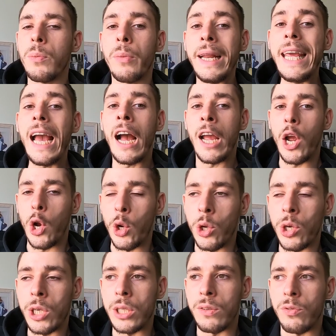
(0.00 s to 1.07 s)
the money I
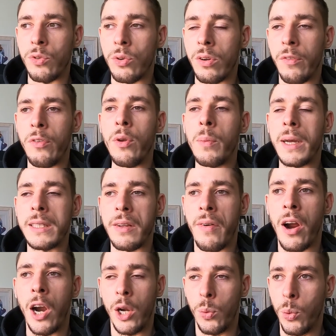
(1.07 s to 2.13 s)
earned through a few months of
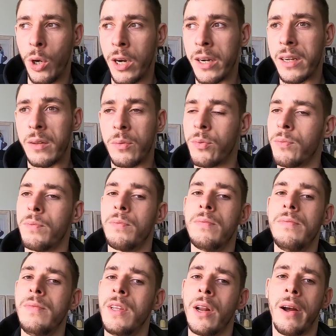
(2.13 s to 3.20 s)
hard work,
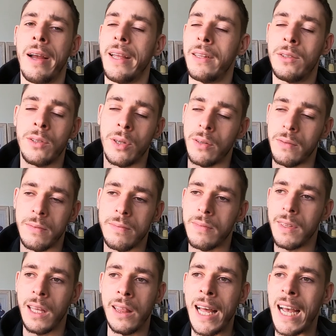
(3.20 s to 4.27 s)
you know, it,
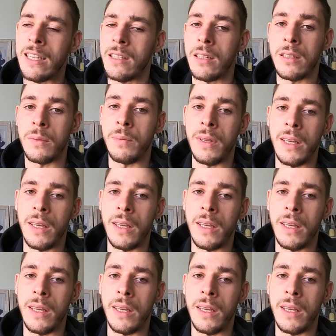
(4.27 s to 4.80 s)
it lasted to